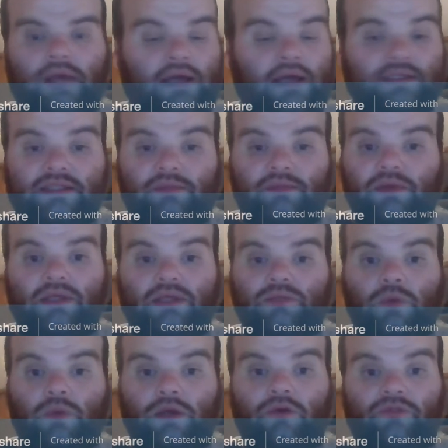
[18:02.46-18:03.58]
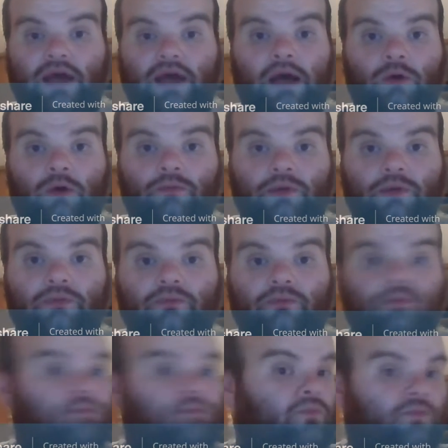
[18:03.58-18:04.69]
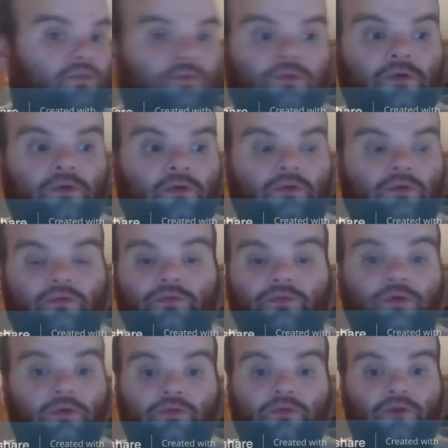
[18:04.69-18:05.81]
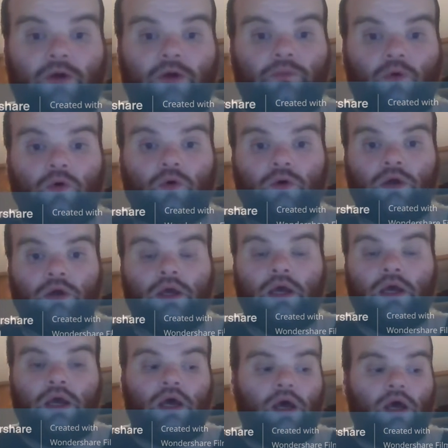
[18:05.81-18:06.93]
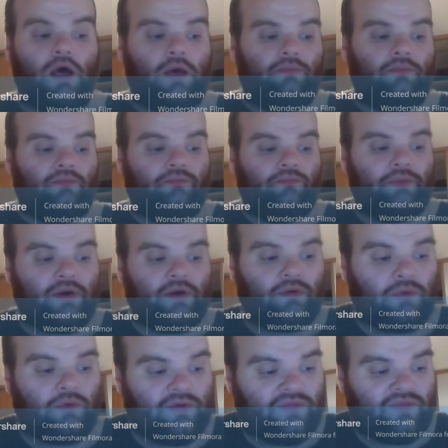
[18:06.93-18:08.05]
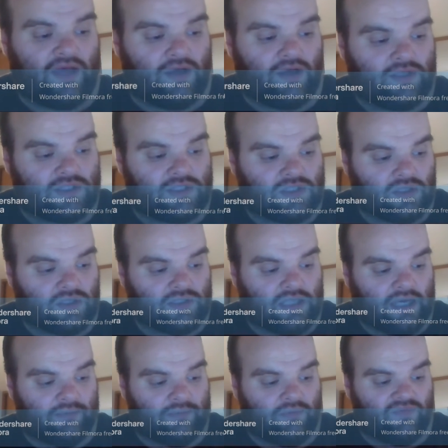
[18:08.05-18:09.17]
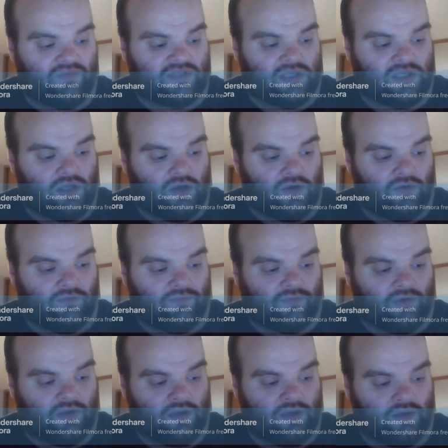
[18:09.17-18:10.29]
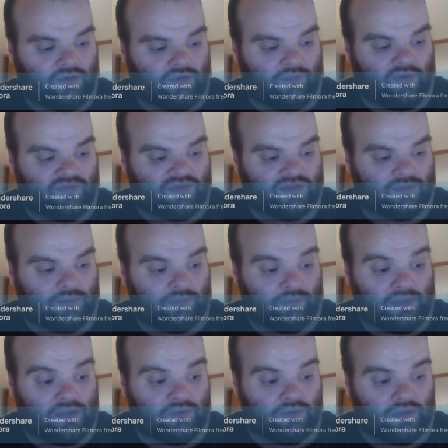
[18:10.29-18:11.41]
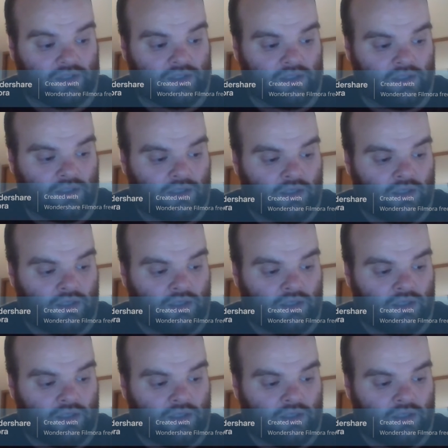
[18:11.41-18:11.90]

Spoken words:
That is the biggest winner of that album, for far more. But with their other songs like Mother's Love, Mother's Milk,